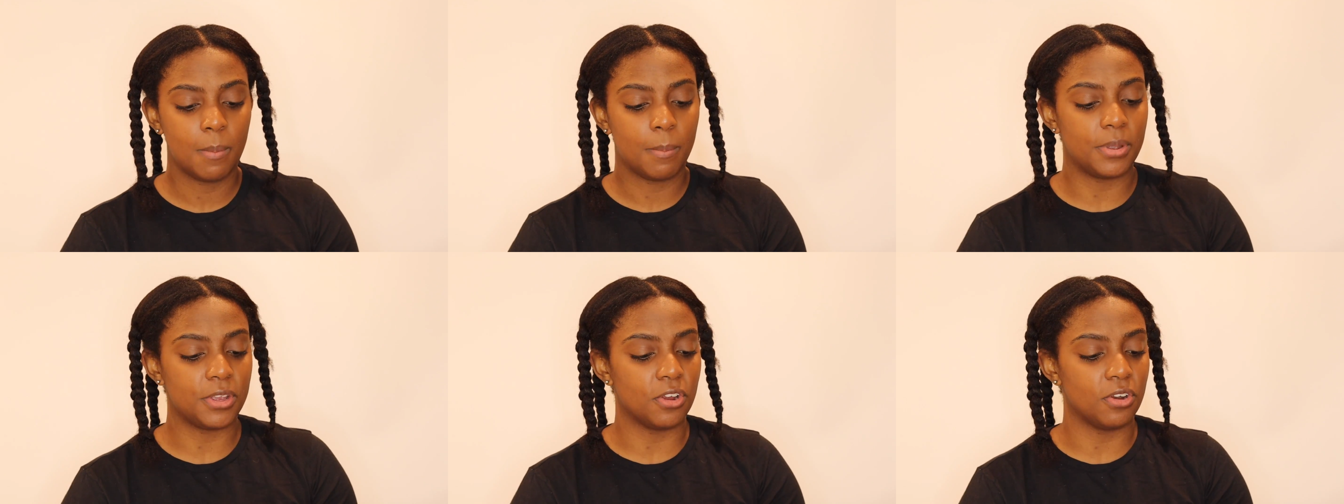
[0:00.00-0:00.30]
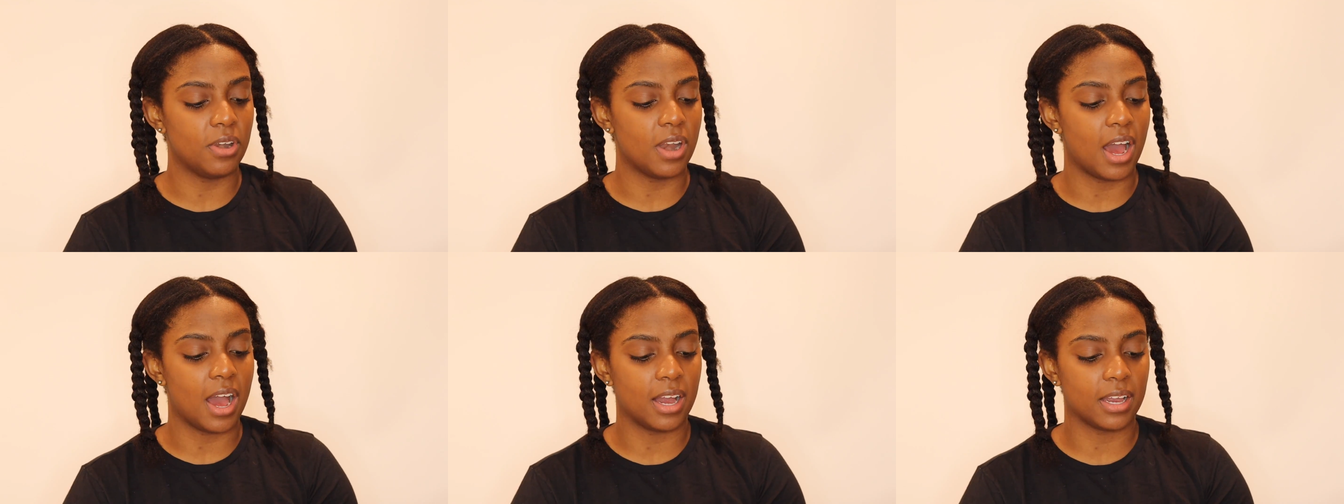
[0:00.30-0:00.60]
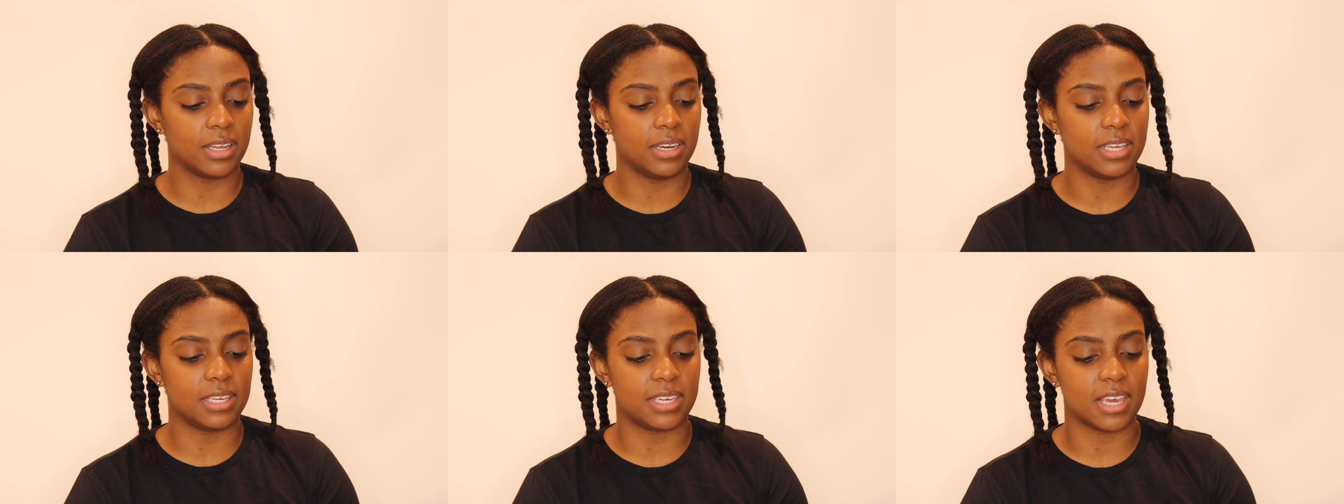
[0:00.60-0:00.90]
but you're
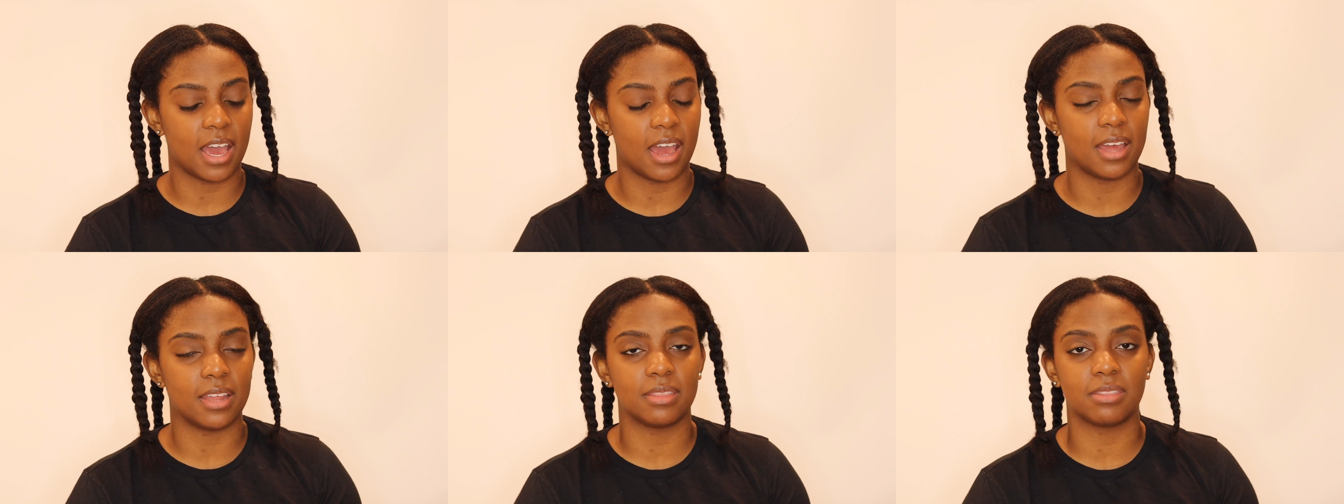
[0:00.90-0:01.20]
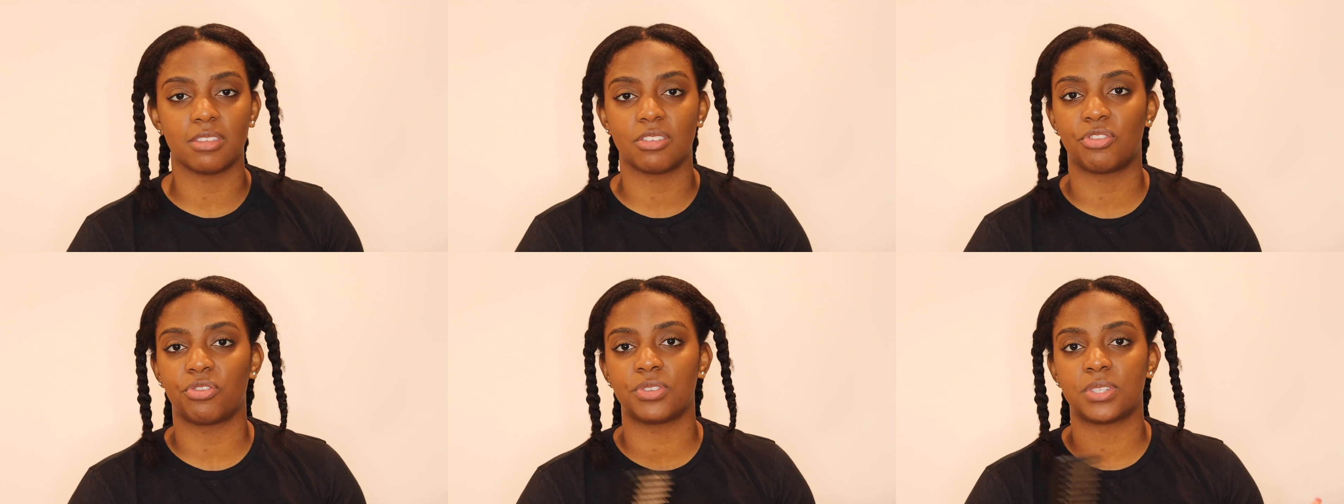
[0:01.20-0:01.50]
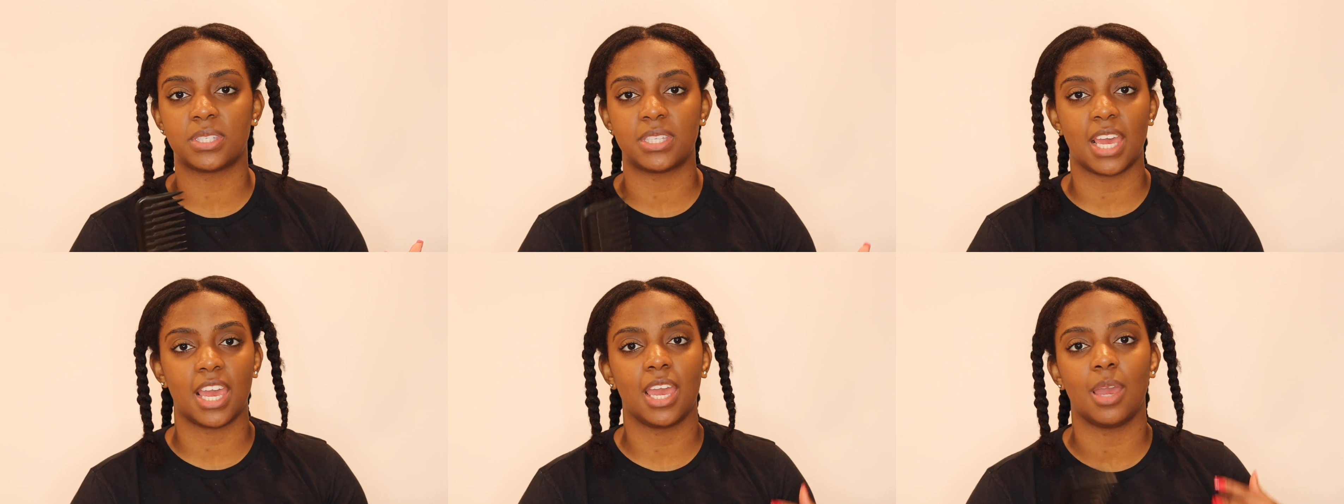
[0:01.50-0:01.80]
not gonna get the
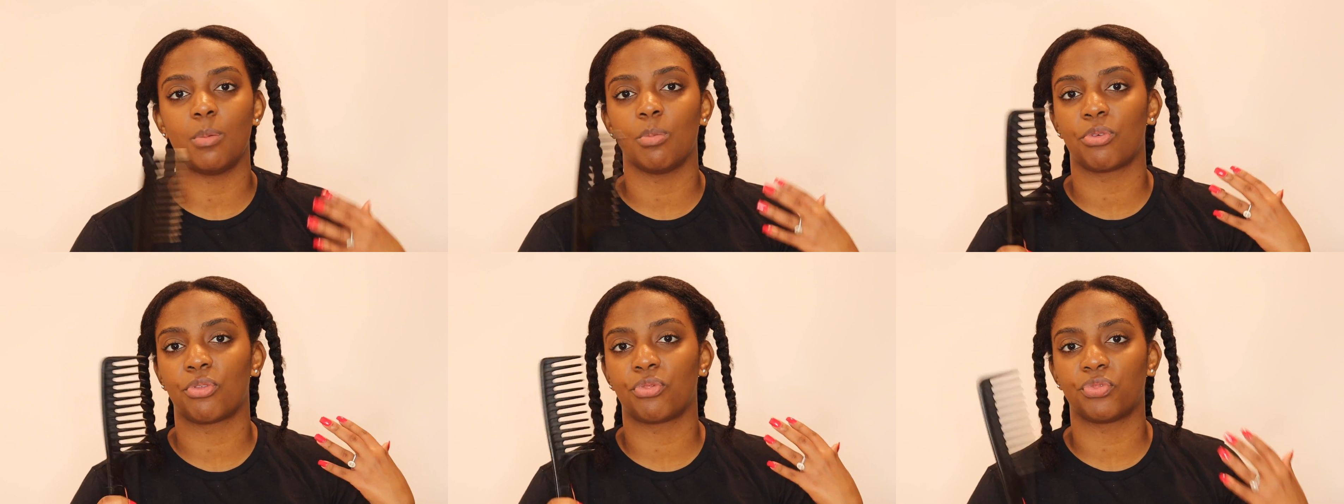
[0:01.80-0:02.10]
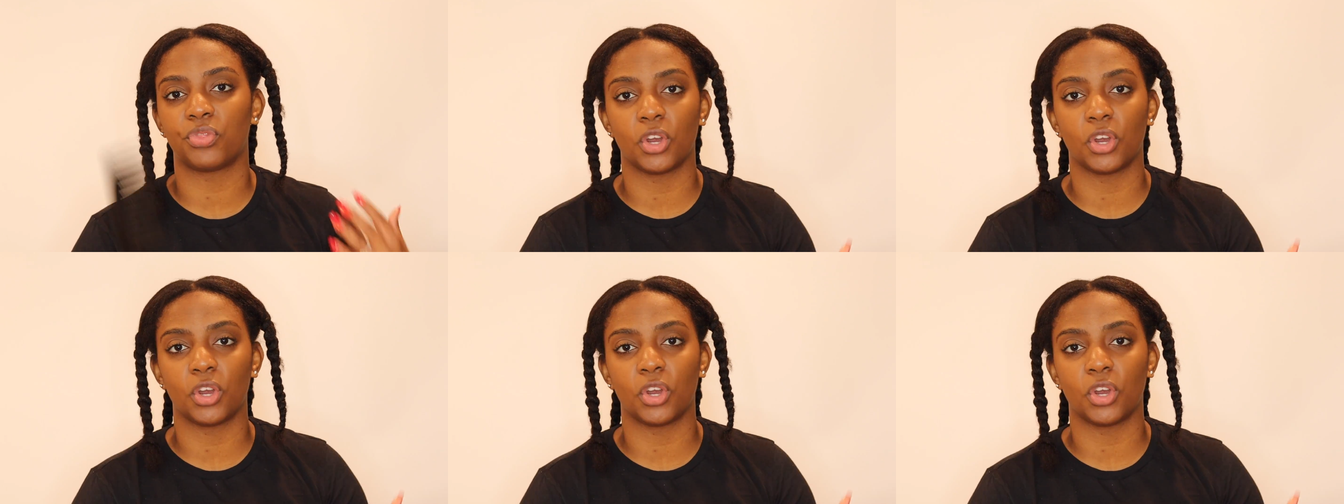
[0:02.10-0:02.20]
same